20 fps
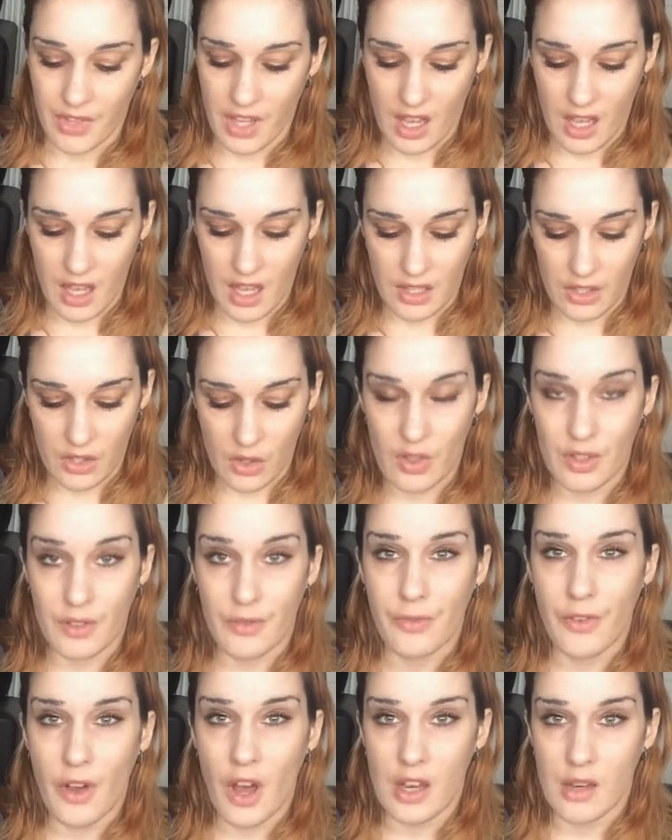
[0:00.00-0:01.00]
It's not as
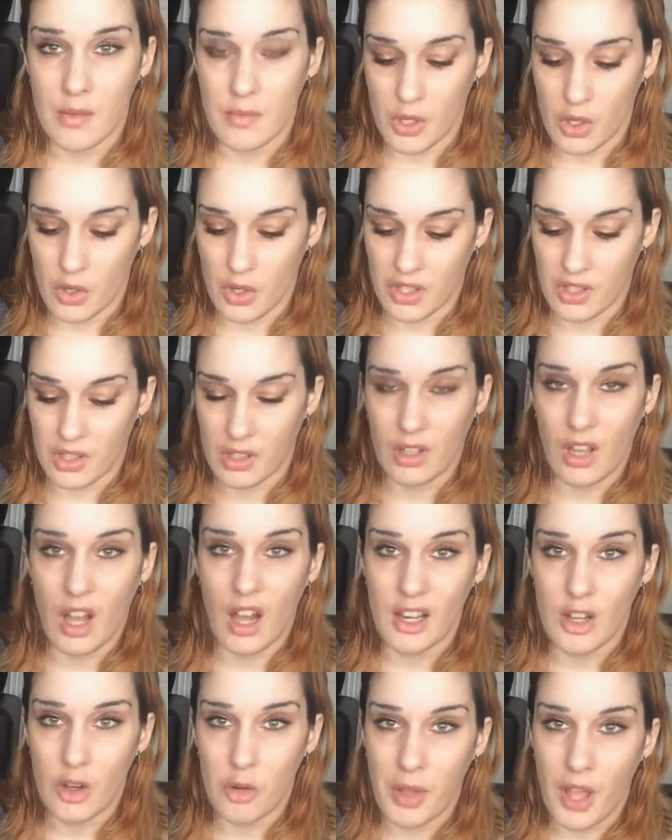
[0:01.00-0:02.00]
fun, but you just
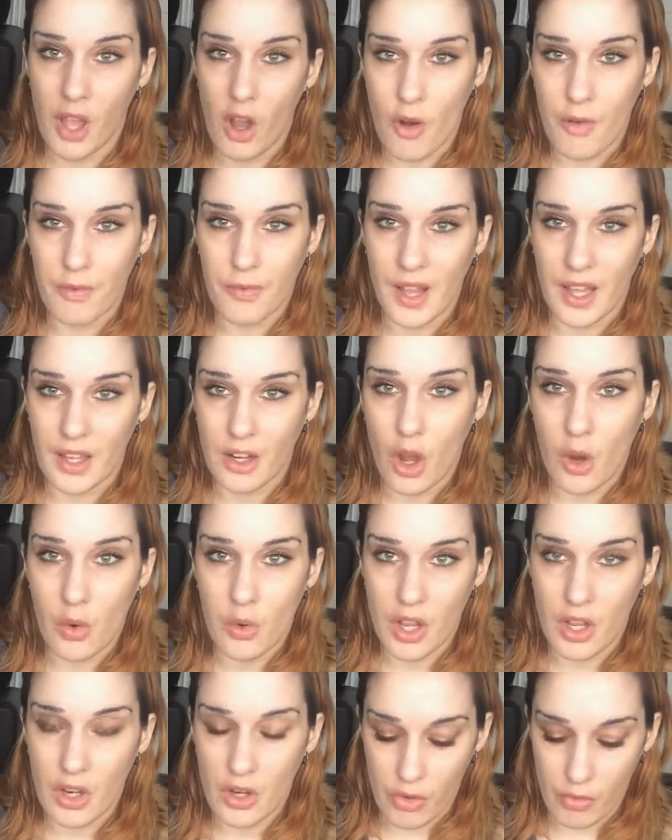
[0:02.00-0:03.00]
cut a little bit off and
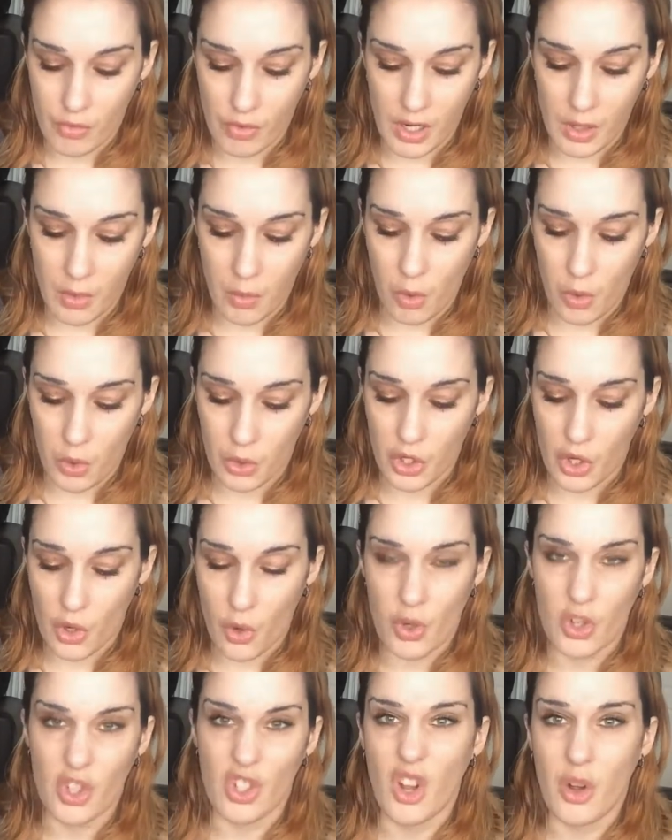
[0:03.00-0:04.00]
hold it under the running water,
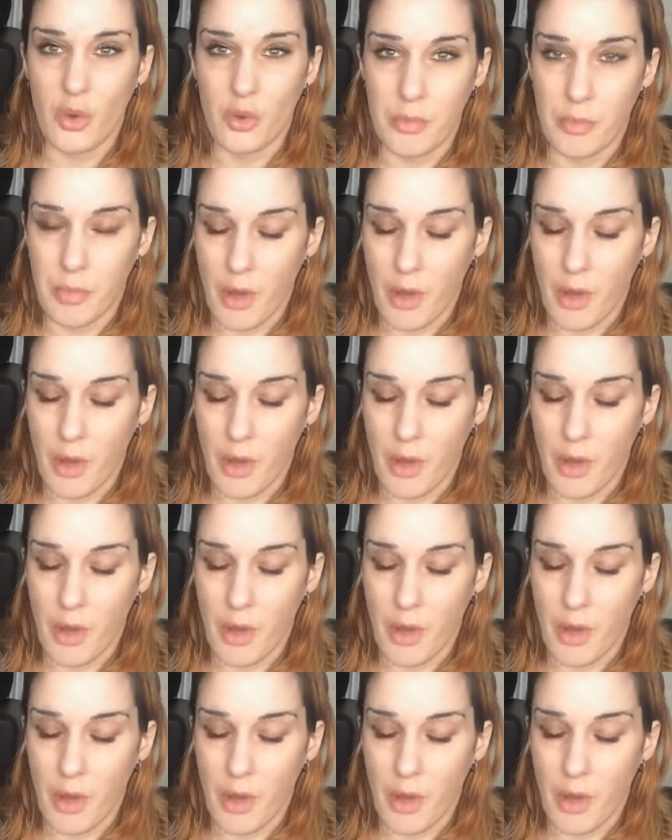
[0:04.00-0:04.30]
or just hold the